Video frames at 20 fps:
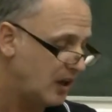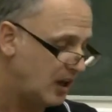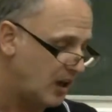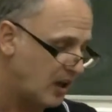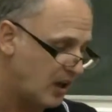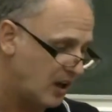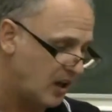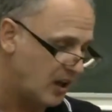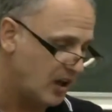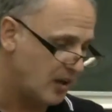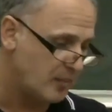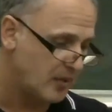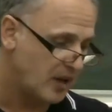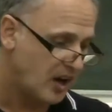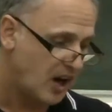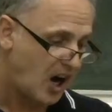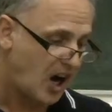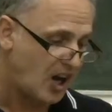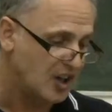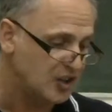Um,
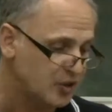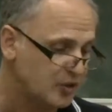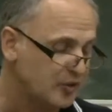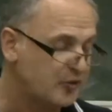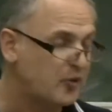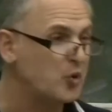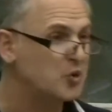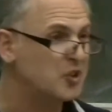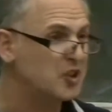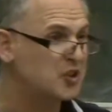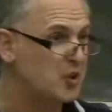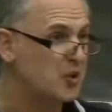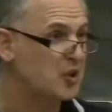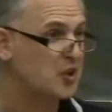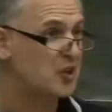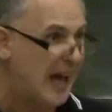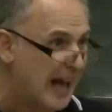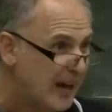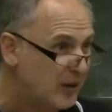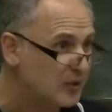
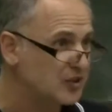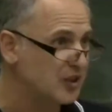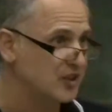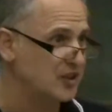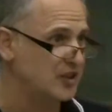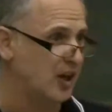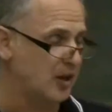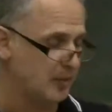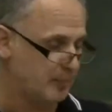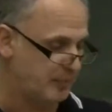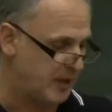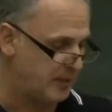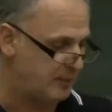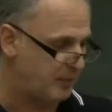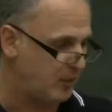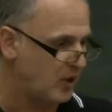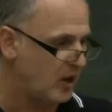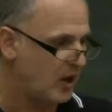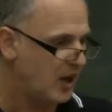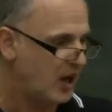142,000 young
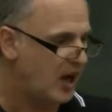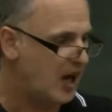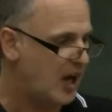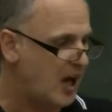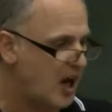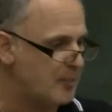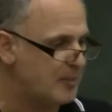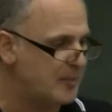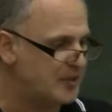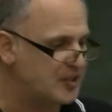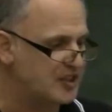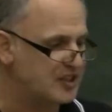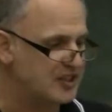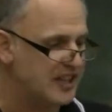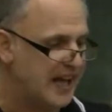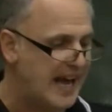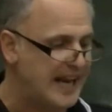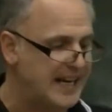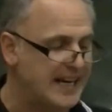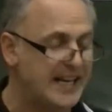people uh, admitted
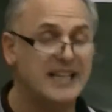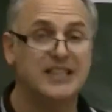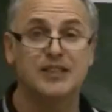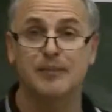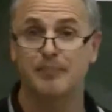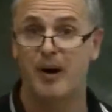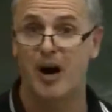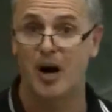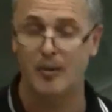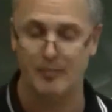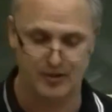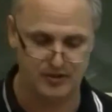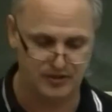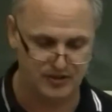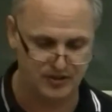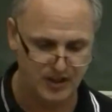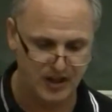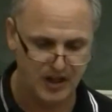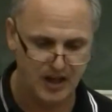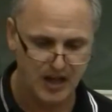to A&E
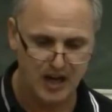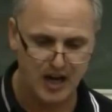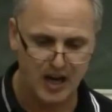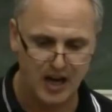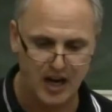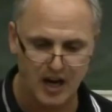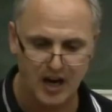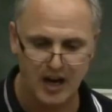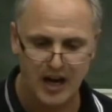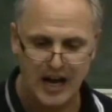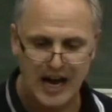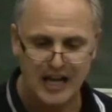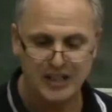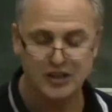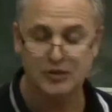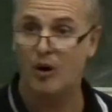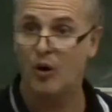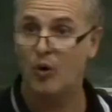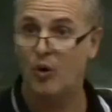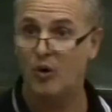departments
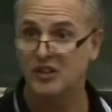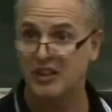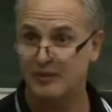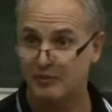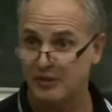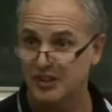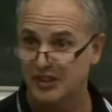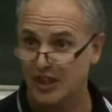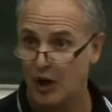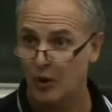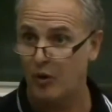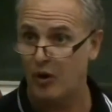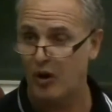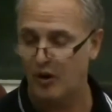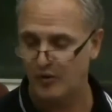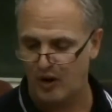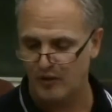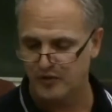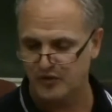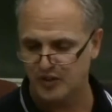as a, role, a result
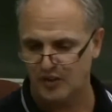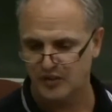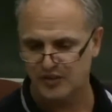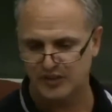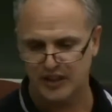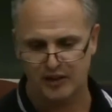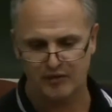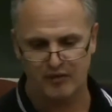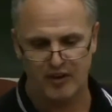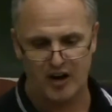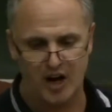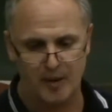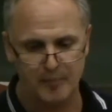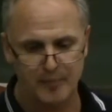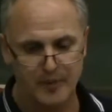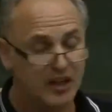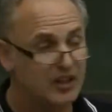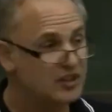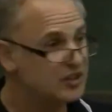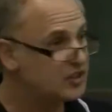of, of self
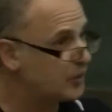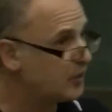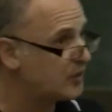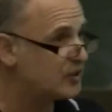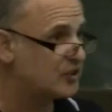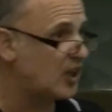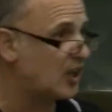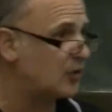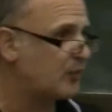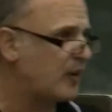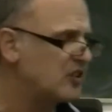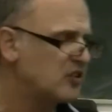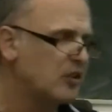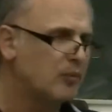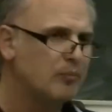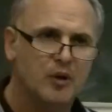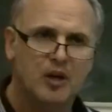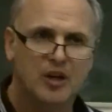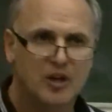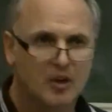harm. Suicide
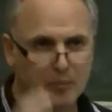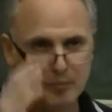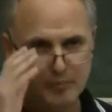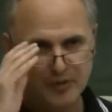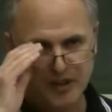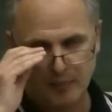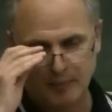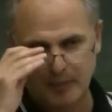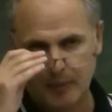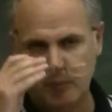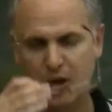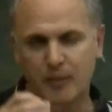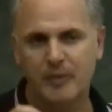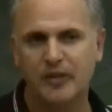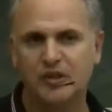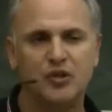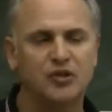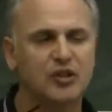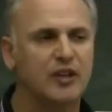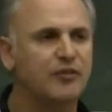rate, young people
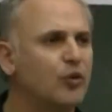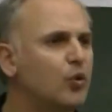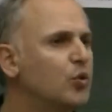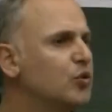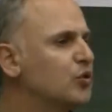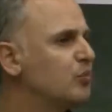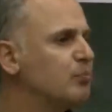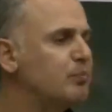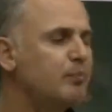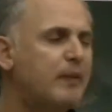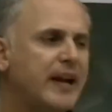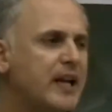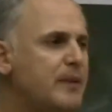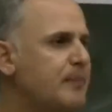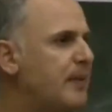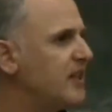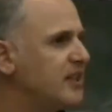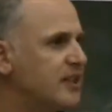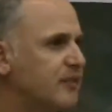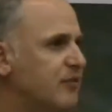commit suicide for all sorts of many,
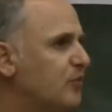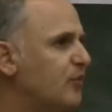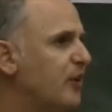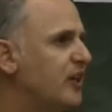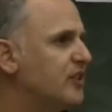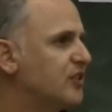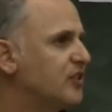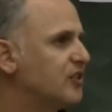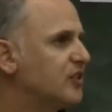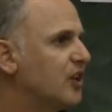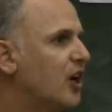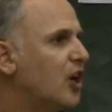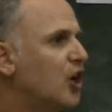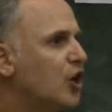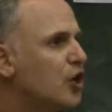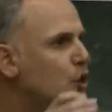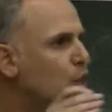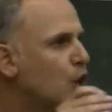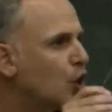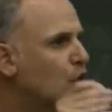many different reasons.
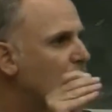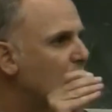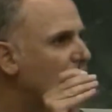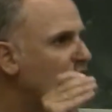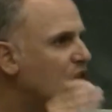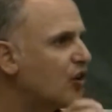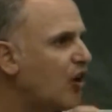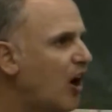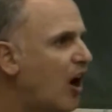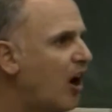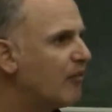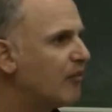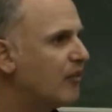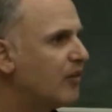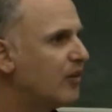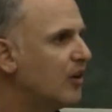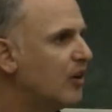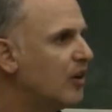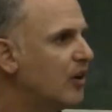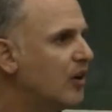You look at a
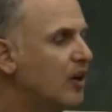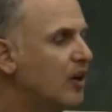graph